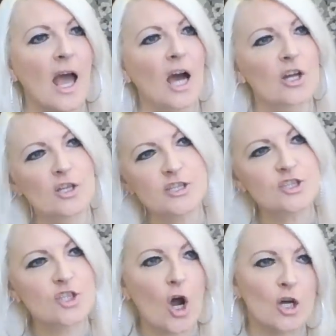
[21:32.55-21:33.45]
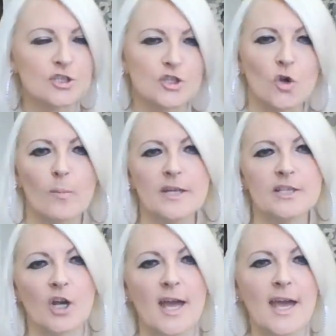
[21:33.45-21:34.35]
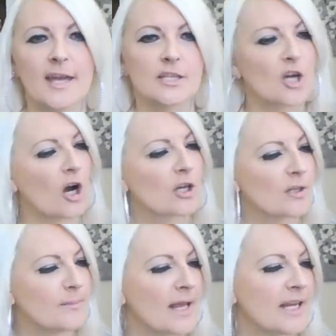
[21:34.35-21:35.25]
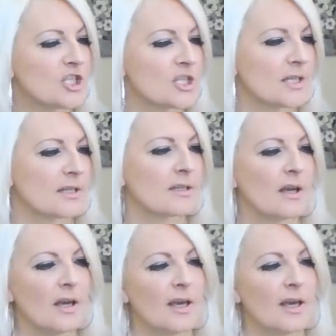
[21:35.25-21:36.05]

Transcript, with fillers: And all these thoughts are coming into your head and condemnation and